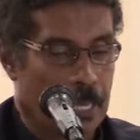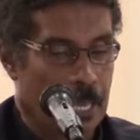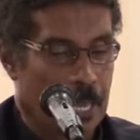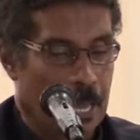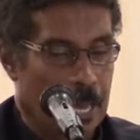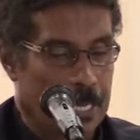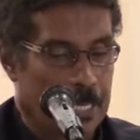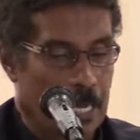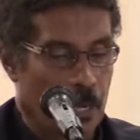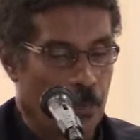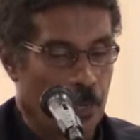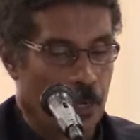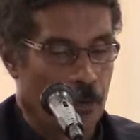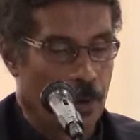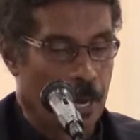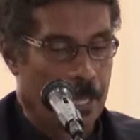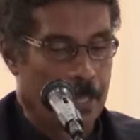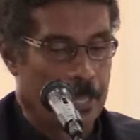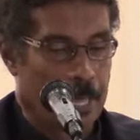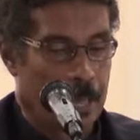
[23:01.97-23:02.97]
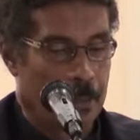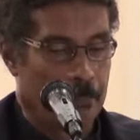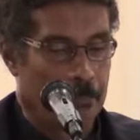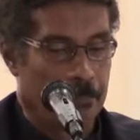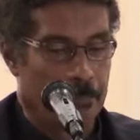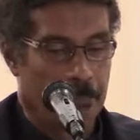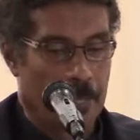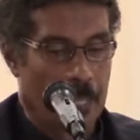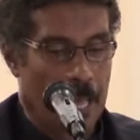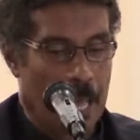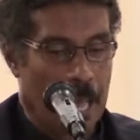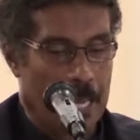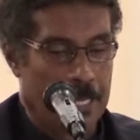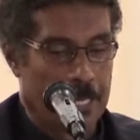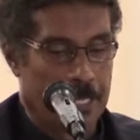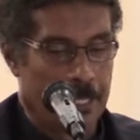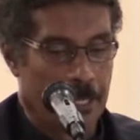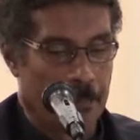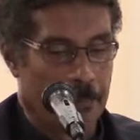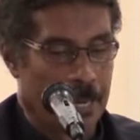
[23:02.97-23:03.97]
and I will write them, and
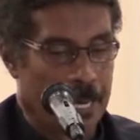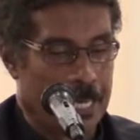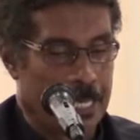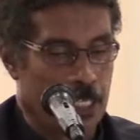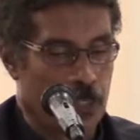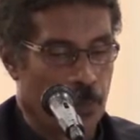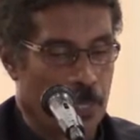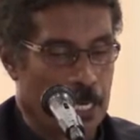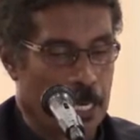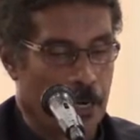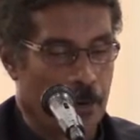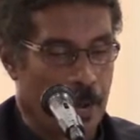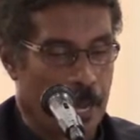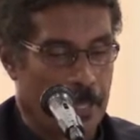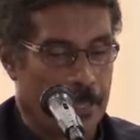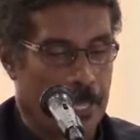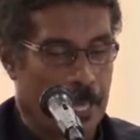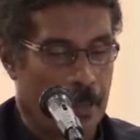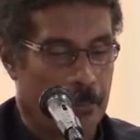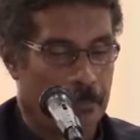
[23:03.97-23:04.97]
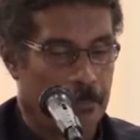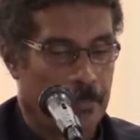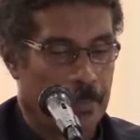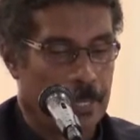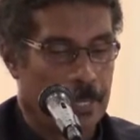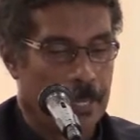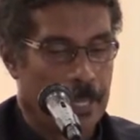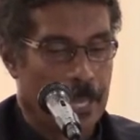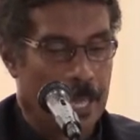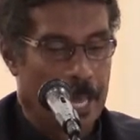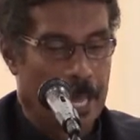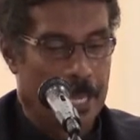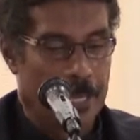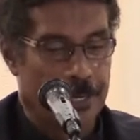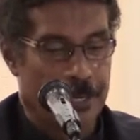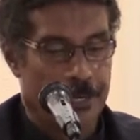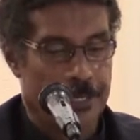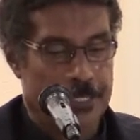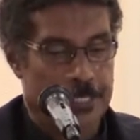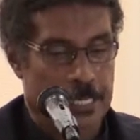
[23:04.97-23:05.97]
in their minds will I write them, and
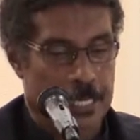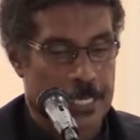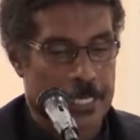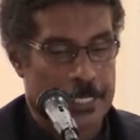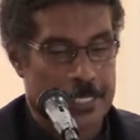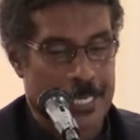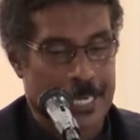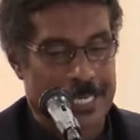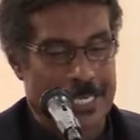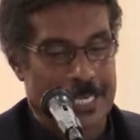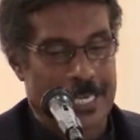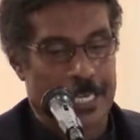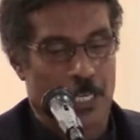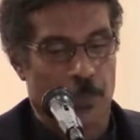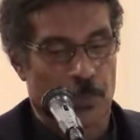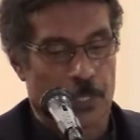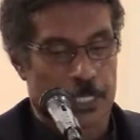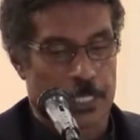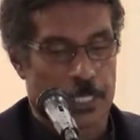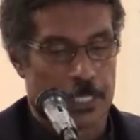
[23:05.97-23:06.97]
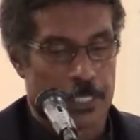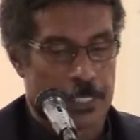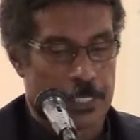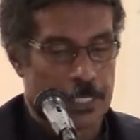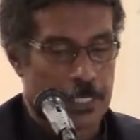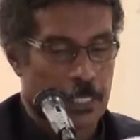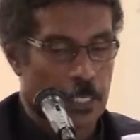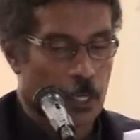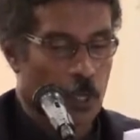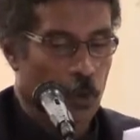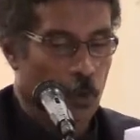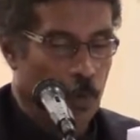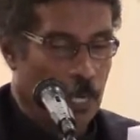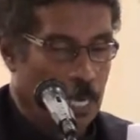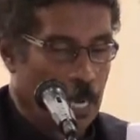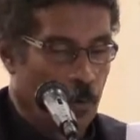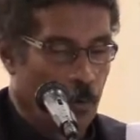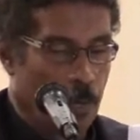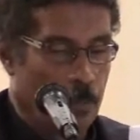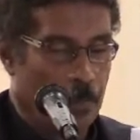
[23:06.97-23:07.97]
their sins and iniquities will I
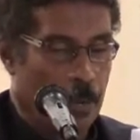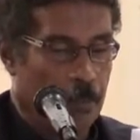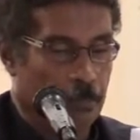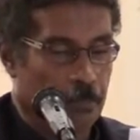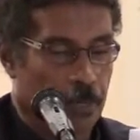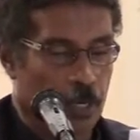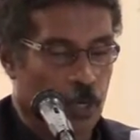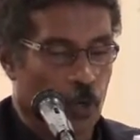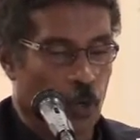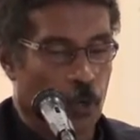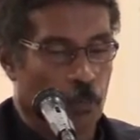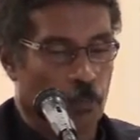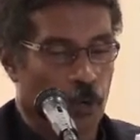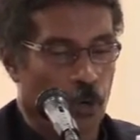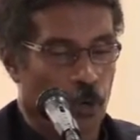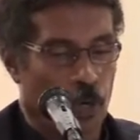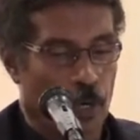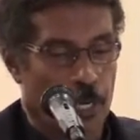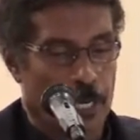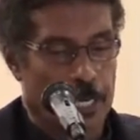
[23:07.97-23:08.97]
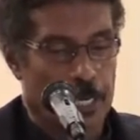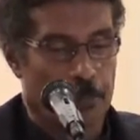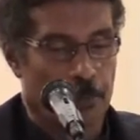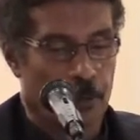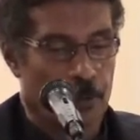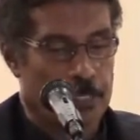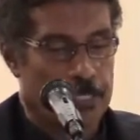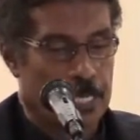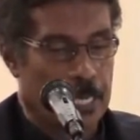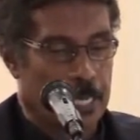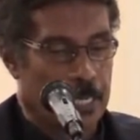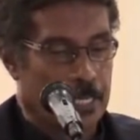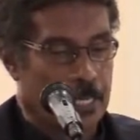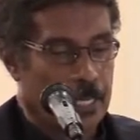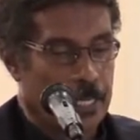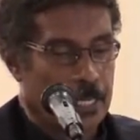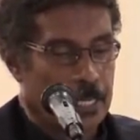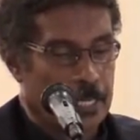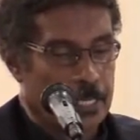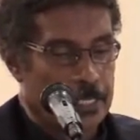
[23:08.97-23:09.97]
remember no more. Hebrews 10,
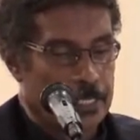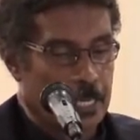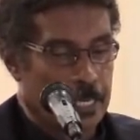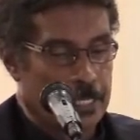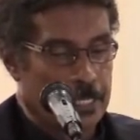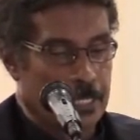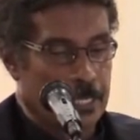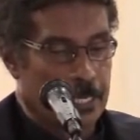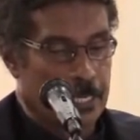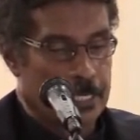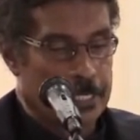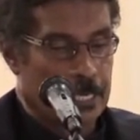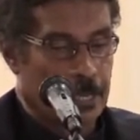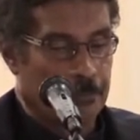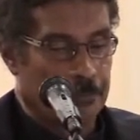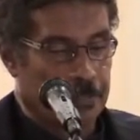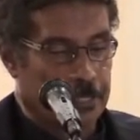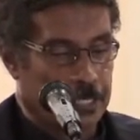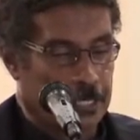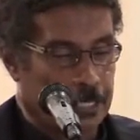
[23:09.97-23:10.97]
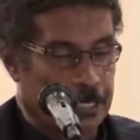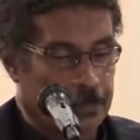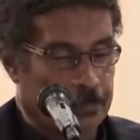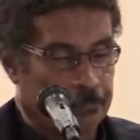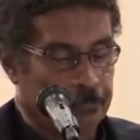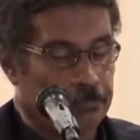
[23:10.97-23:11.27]
16 and 17.